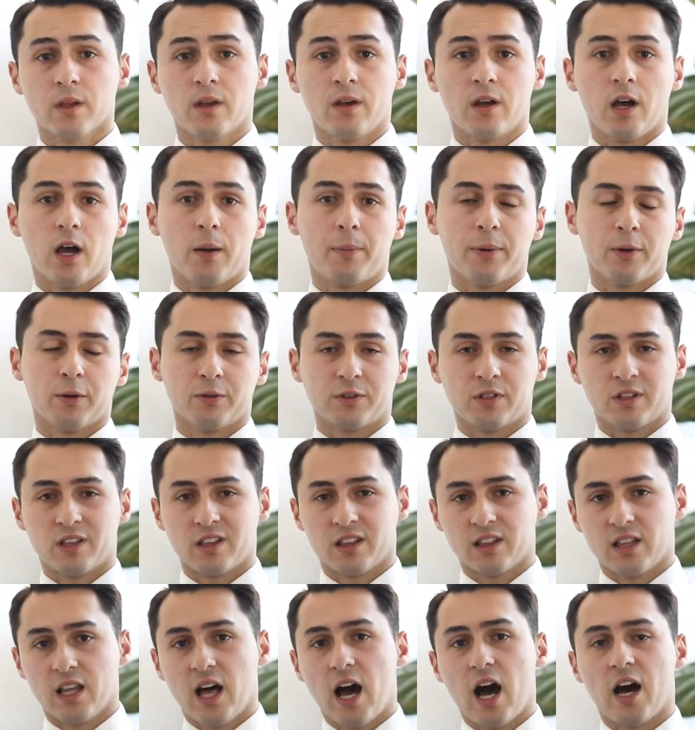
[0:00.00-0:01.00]
appeal to the
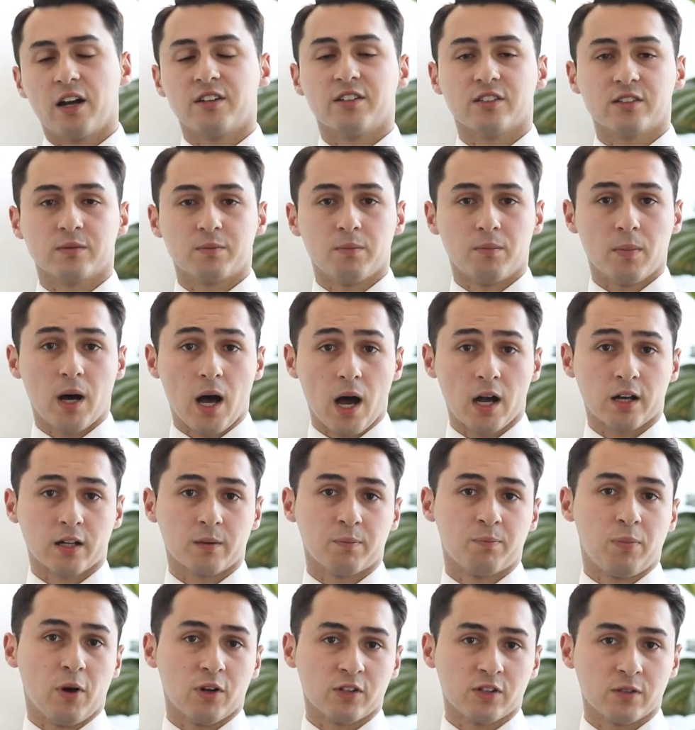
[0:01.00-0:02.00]
largest
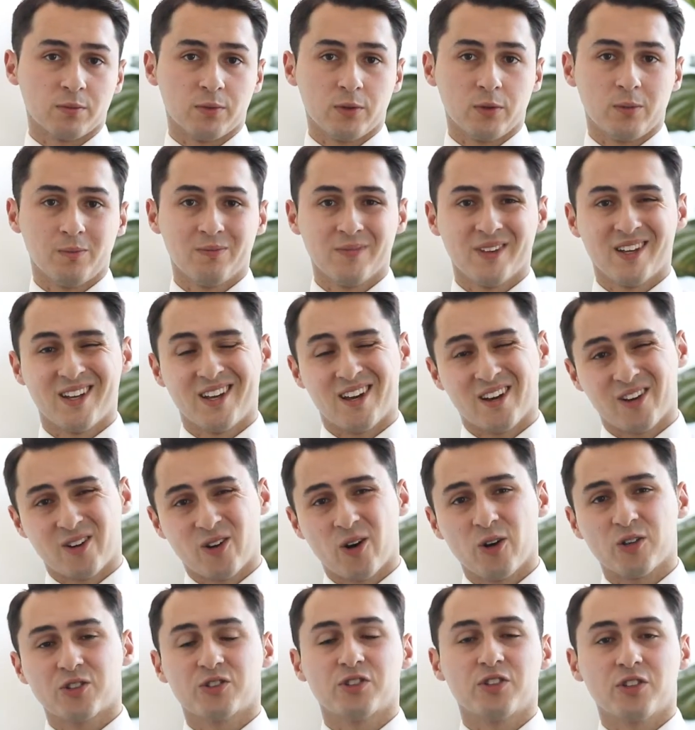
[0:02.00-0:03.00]
market possible, and
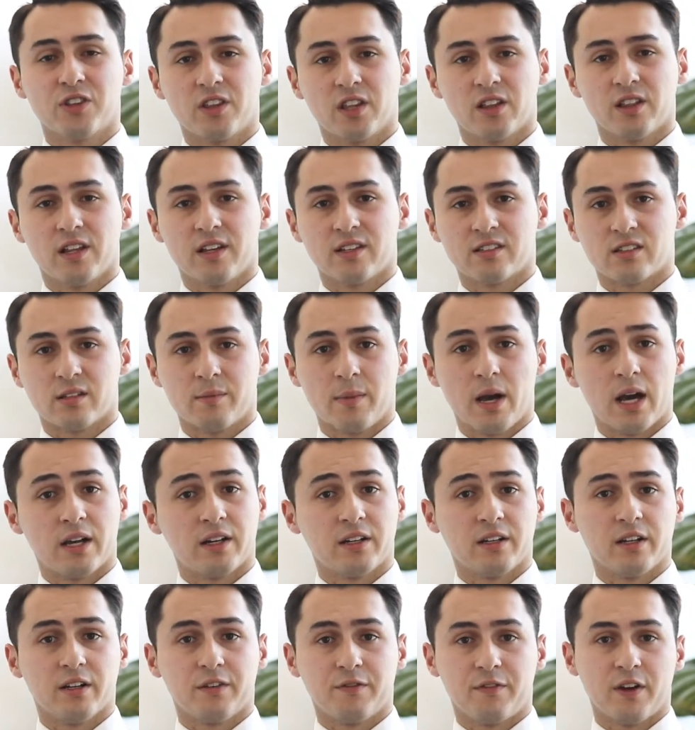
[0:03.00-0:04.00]
cost you the least amount
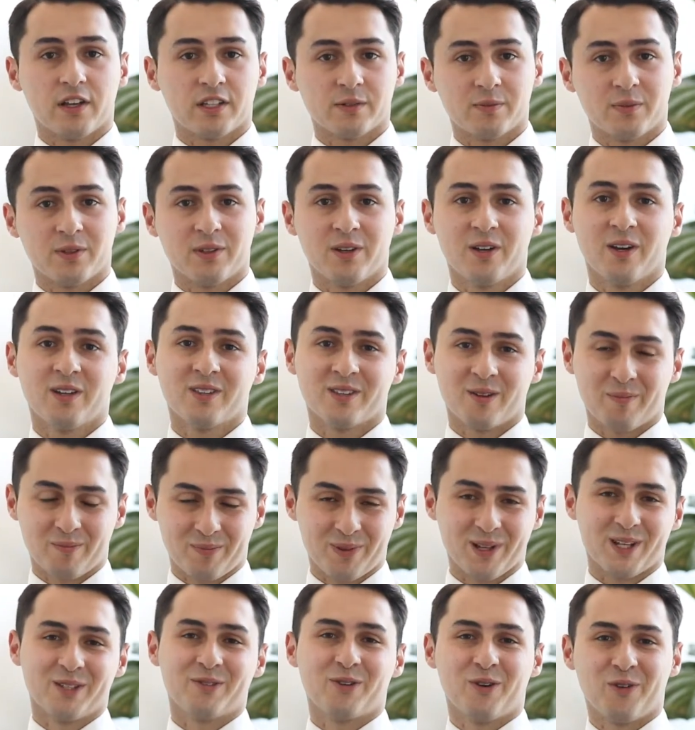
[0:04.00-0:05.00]
in investment, then
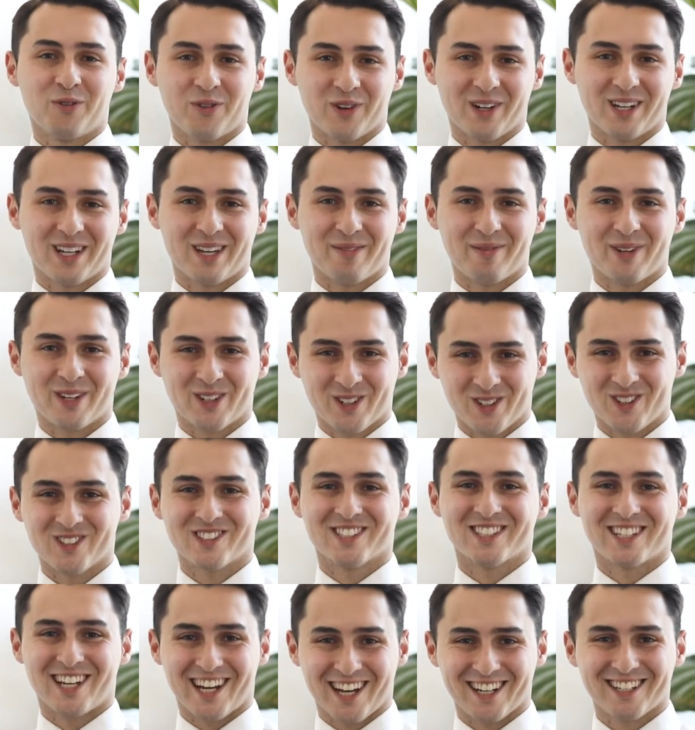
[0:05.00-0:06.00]
please feel free to give me a call
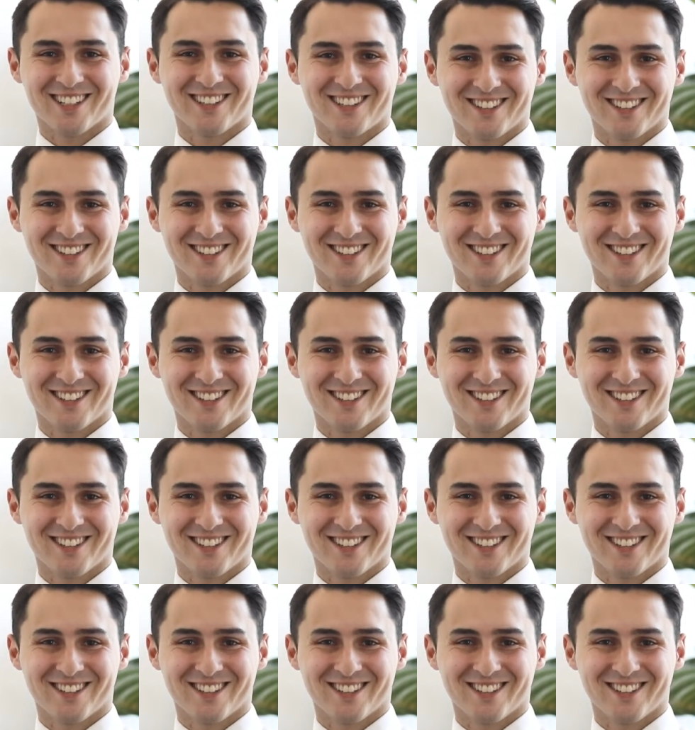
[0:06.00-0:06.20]
today.